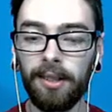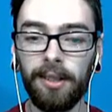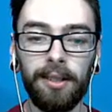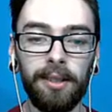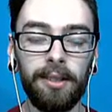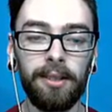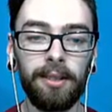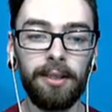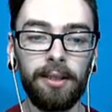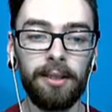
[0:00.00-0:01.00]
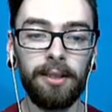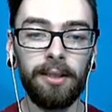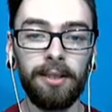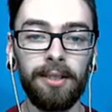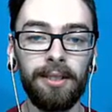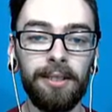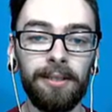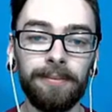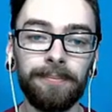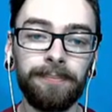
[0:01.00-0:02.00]

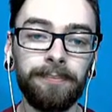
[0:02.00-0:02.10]
No one is speaking in this clip.